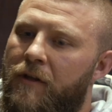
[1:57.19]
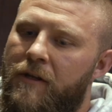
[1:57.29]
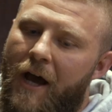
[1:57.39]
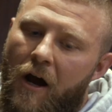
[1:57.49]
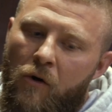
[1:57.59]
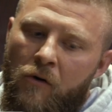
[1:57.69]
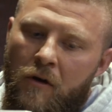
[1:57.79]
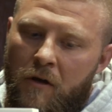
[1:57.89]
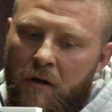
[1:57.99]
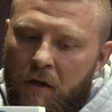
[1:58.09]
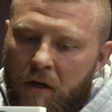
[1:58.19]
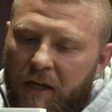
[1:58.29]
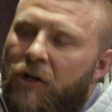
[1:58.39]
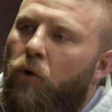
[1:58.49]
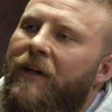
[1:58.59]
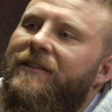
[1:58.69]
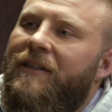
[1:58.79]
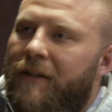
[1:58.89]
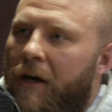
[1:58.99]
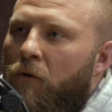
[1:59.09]
And now
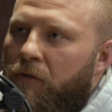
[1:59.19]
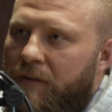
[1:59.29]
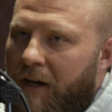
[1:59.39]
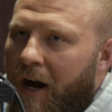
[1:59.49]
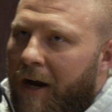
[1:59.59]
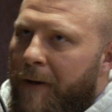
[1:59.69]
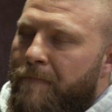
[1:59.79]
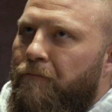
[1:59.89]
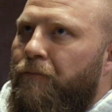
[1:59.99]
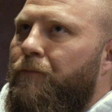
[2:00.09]
increasing that over time,